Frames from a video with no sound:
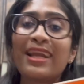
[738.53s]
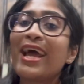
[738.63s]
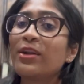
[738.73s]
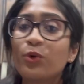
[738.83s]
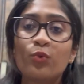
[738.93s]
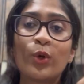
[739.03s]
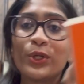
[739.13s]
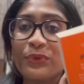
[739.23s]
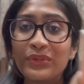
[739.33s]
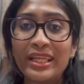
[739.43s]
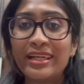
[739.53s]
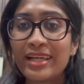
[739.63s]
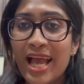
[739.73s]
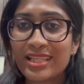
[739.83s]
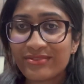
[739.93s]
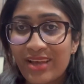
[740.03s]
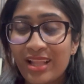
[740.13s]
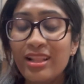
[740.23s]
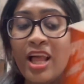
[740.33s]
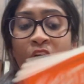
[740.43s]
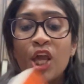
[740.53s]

and I don't want to read it as well,